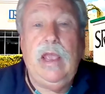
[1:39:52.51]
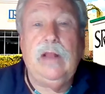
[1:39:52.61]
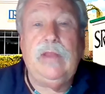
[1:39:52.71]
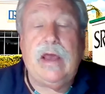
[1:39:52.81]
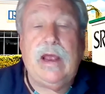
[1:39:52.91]

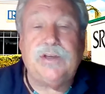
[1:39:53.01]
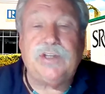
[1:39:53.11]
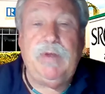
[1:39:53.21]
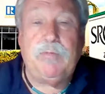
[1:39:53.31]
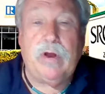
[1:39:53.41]
and that
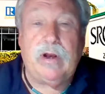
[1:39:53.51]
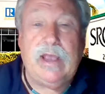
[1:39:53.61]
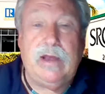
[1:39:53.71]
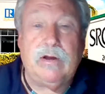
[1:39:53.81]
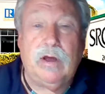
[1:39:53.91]
has to be
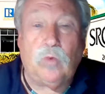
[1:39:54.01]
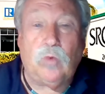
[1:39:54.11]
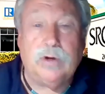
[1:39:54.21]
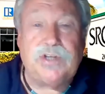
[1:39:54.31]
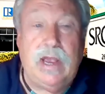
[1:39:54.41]
predicated on
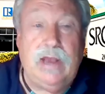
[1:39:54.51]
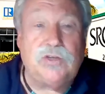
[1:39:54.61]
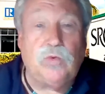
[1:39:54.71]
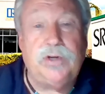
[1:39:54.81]
worst case,